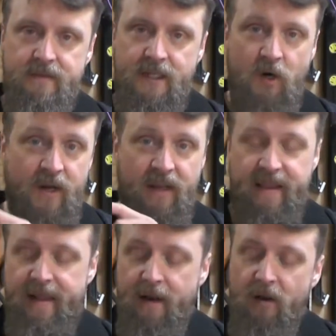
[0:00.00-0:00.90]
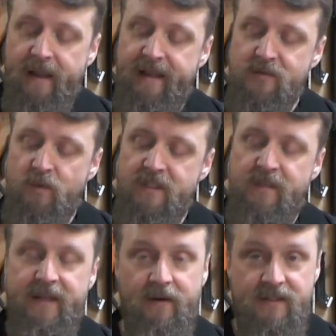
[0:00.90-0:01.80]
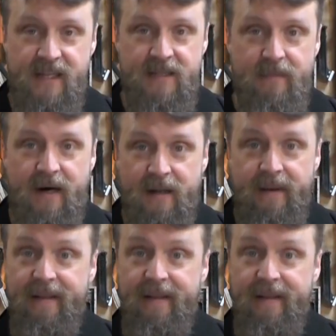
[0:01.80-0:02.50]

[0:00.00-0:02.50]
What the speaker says: Going on that, it only has one speaker. It's at the bottom.